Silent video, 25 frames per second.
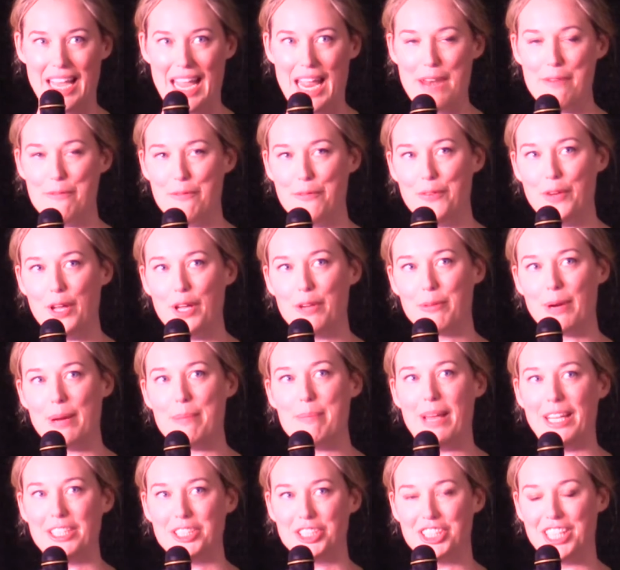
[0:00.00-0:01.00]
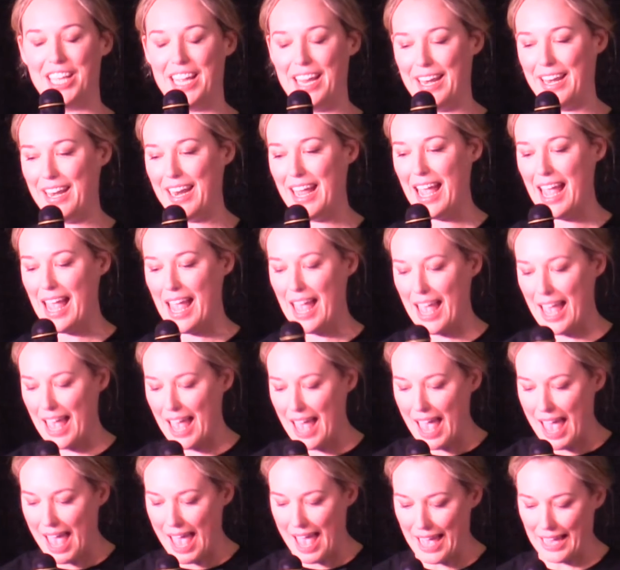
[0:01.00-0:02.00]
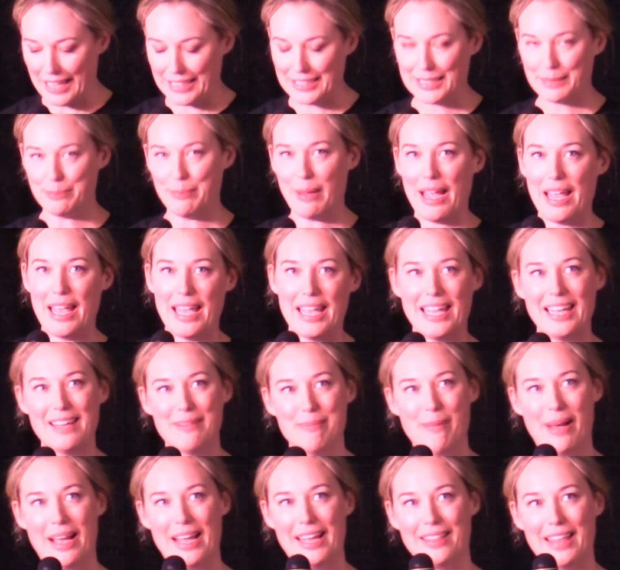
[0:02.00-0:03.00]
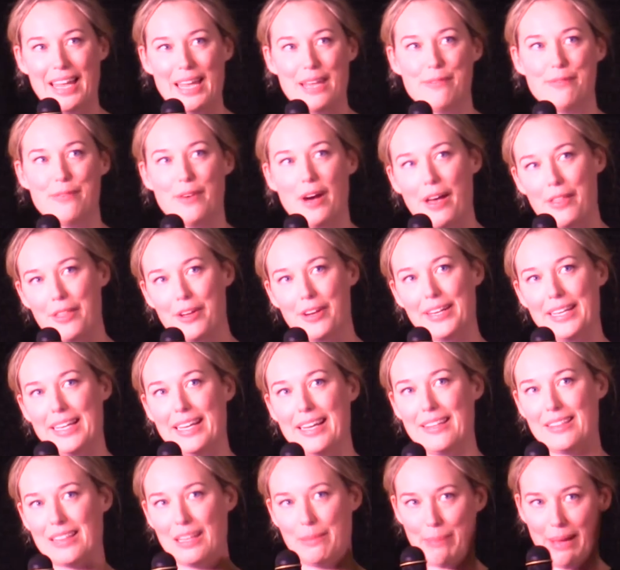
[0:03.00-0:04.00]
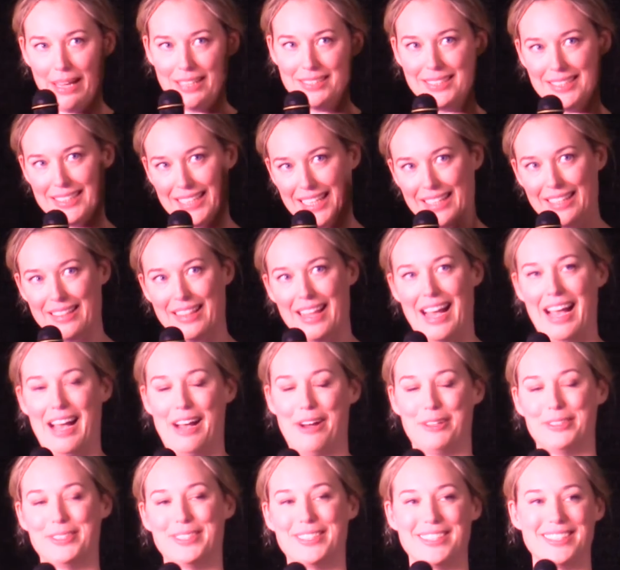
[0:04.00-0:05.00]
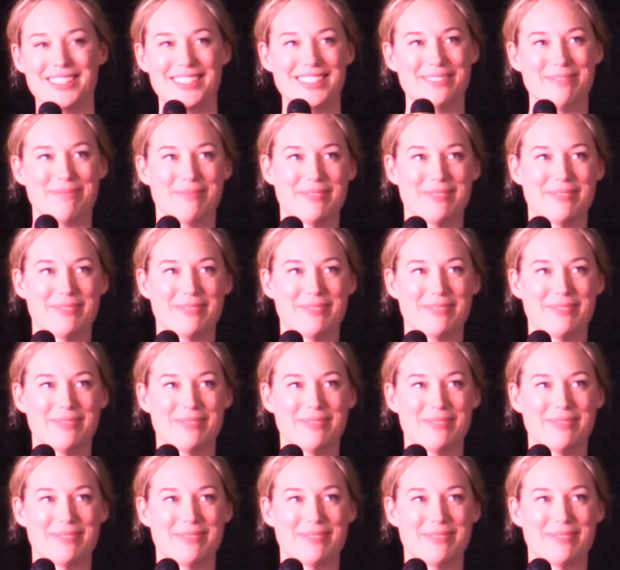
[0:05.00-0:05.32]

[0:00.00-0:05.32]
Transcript: In full remission. And my late father, he had the best seat in the house.